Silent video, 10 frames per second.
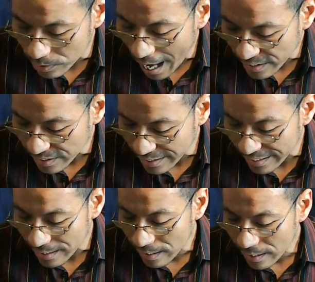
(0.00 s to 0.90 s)
to
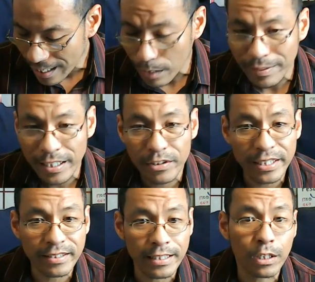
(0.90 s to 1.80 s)
actually help
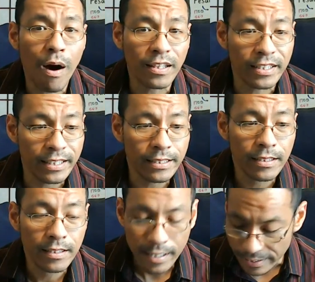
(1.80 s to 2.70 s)
increase equality
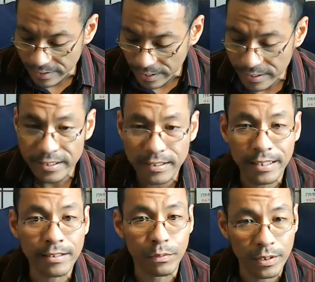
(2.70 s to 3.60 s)
and justice
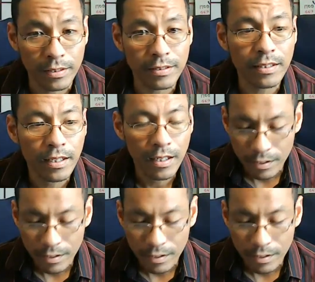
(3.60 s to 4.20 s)
in the world